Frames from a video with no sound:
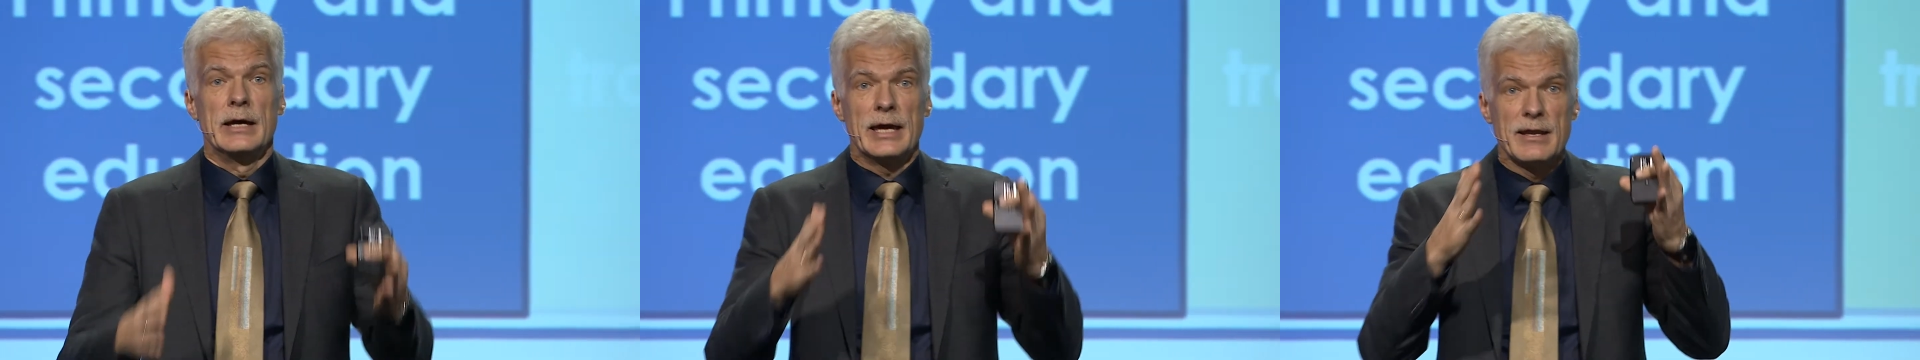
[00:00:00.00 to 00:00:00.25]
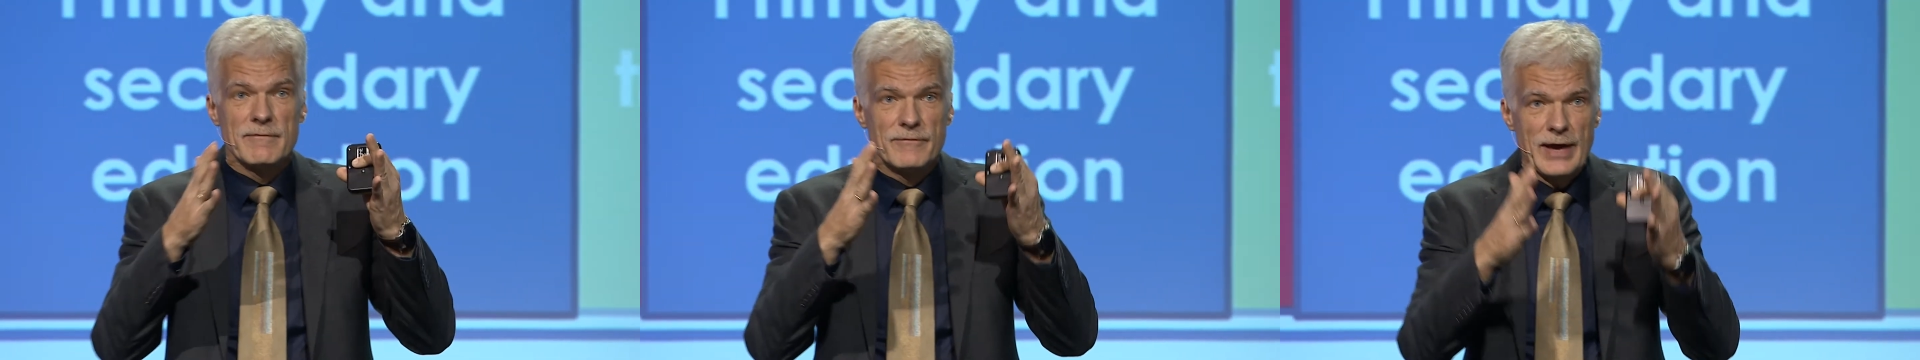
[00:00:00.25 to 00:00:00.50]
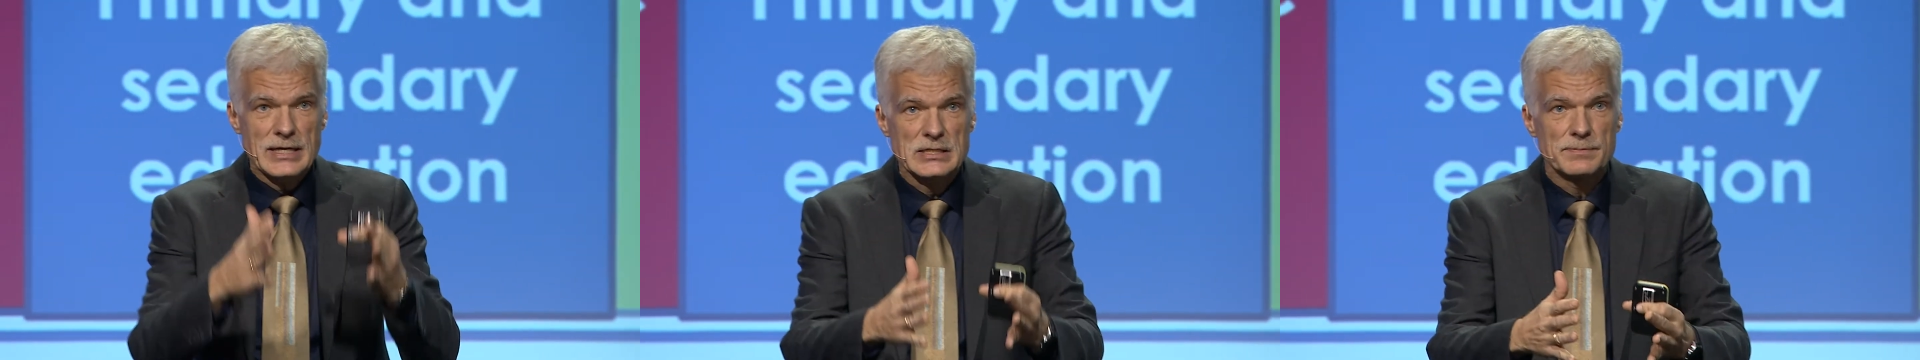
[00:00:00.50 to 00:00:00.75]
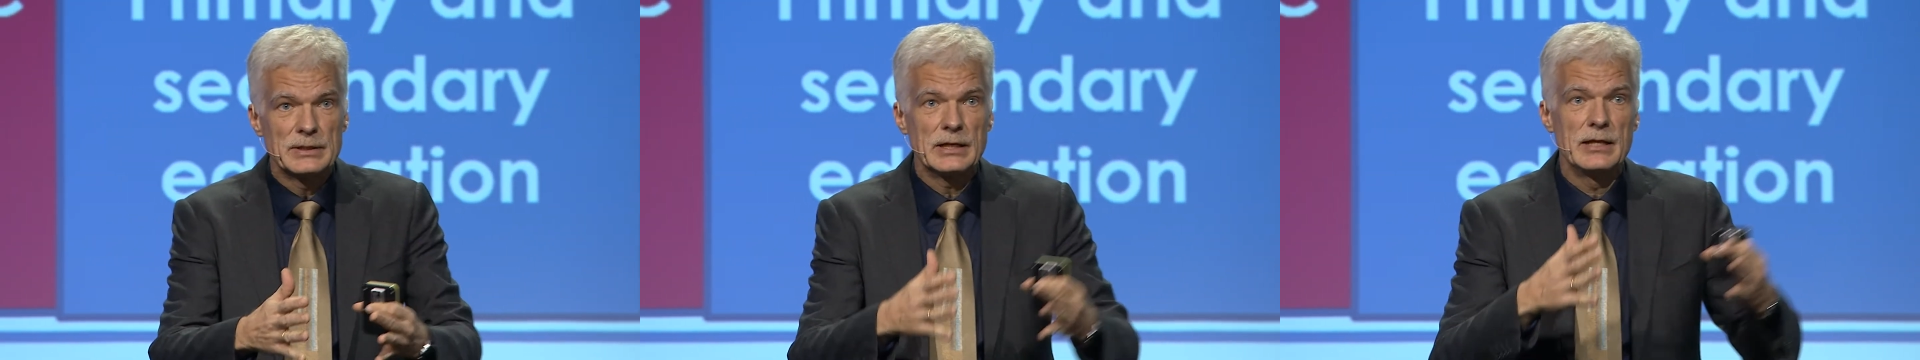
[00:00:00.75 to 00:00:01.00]

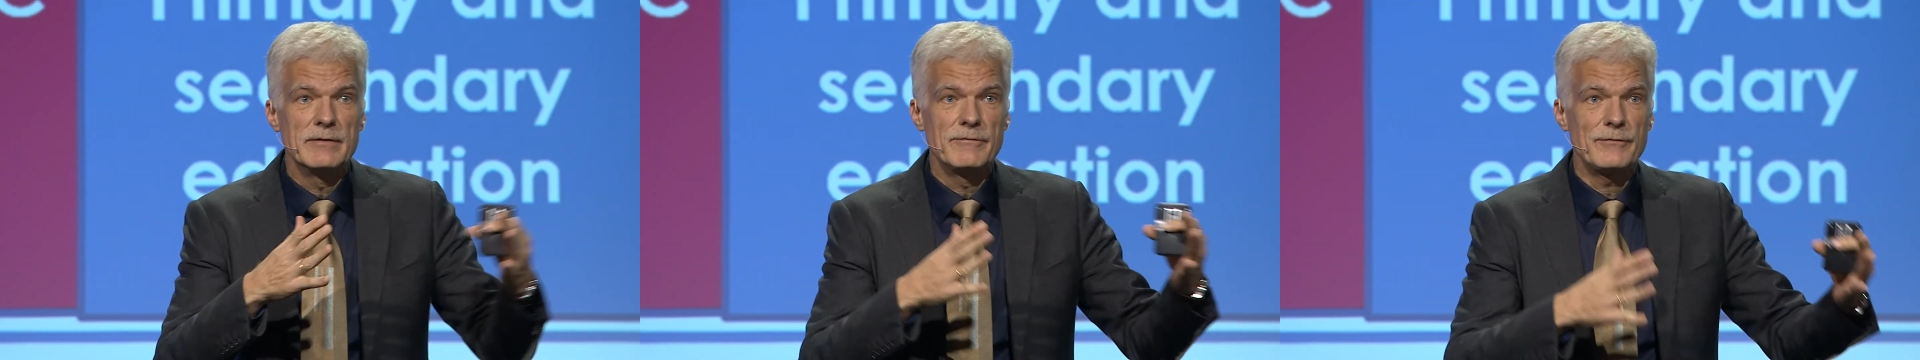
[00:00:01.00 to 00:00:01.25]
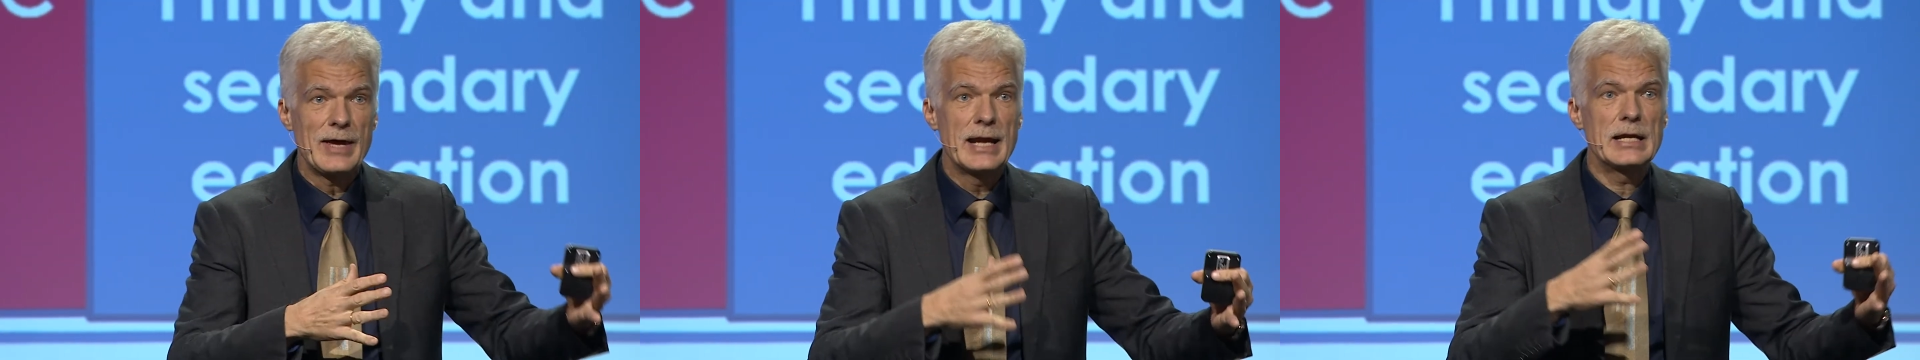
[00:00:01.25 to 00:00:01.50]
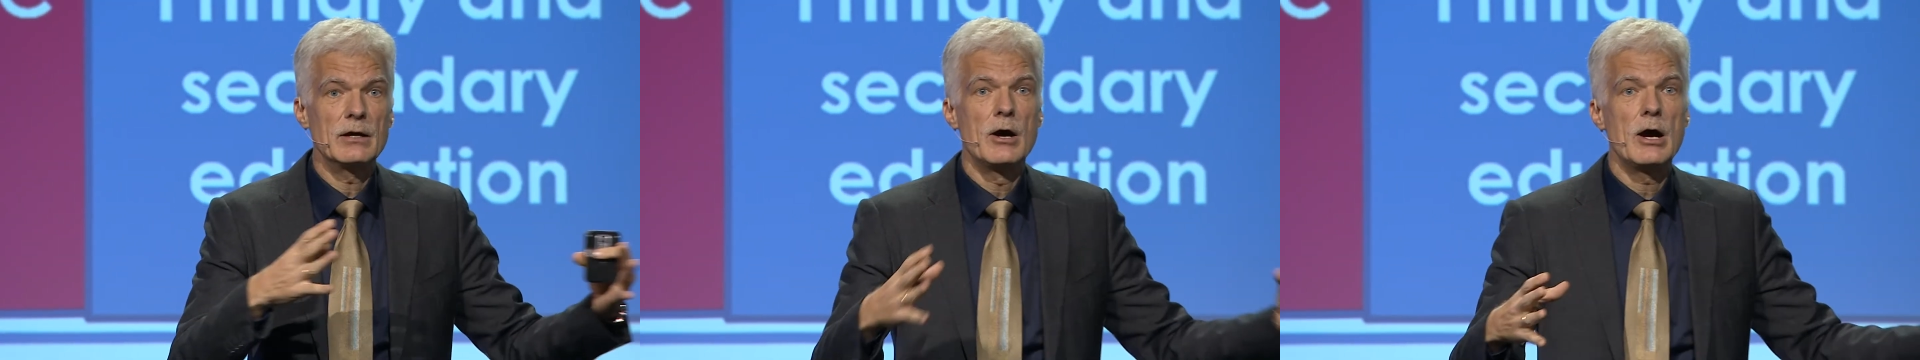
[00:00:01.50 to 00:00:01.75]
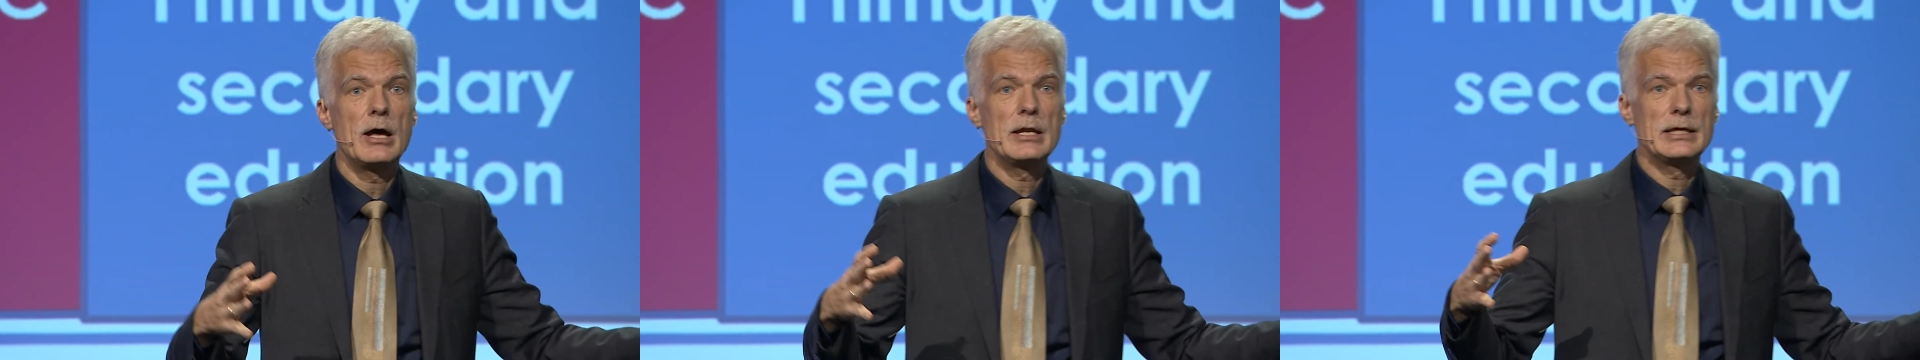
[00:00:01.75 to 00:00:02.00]
Investment in the very
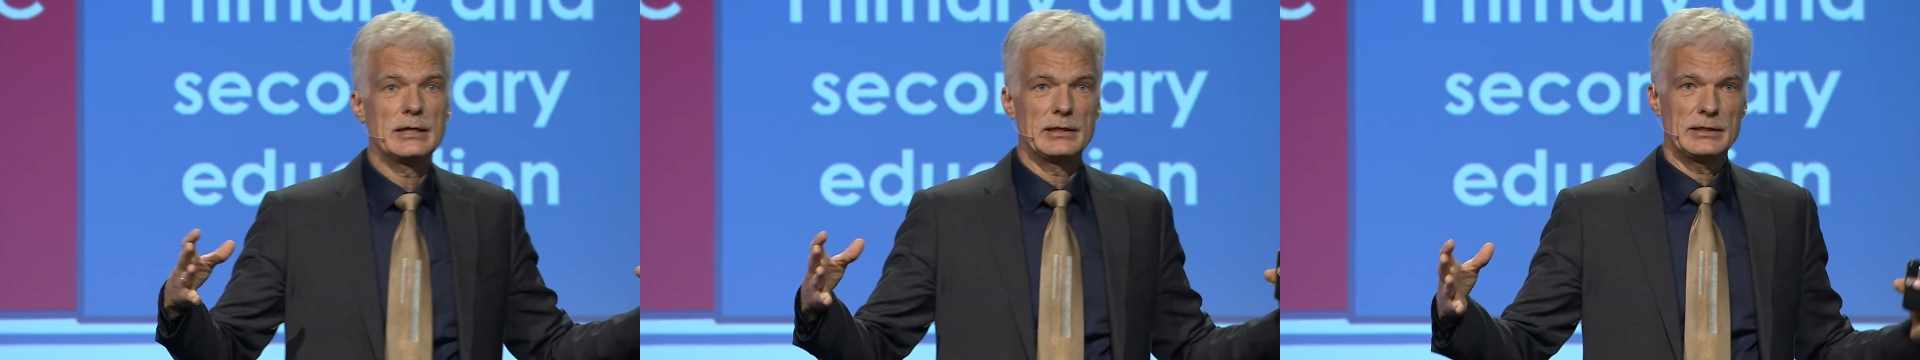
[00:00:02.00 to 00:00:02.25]
early